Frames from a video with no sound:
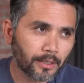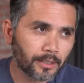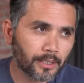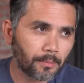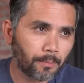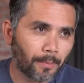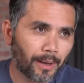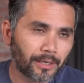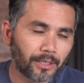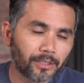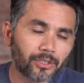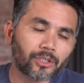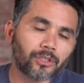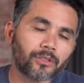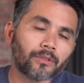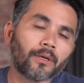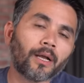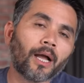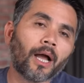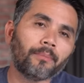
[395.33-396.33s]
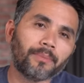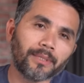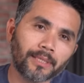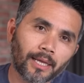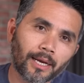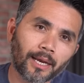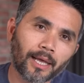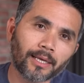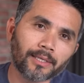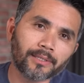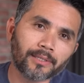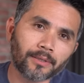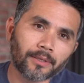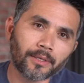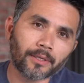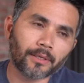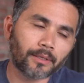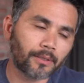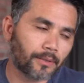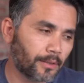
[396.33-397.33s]
He managed to capitalize
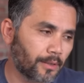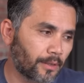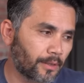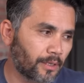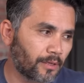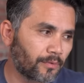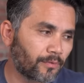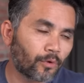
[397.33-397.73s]
the